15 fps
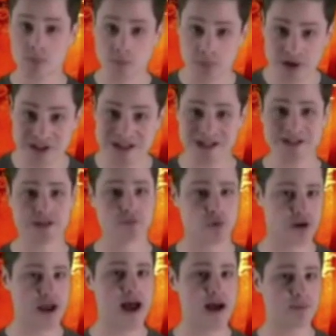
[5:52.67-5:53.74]
predicted
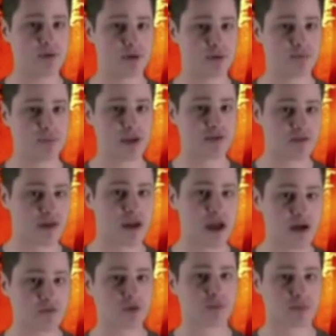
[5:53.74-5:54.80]
would happen if they
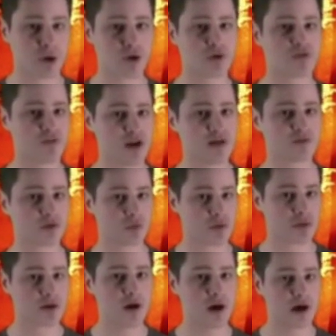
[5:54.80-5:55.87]
ever broke favor
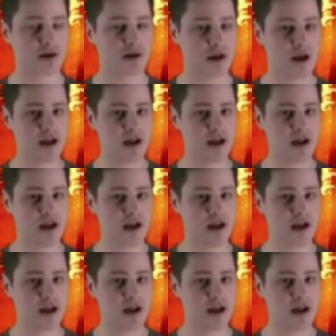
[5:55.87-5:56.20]
with God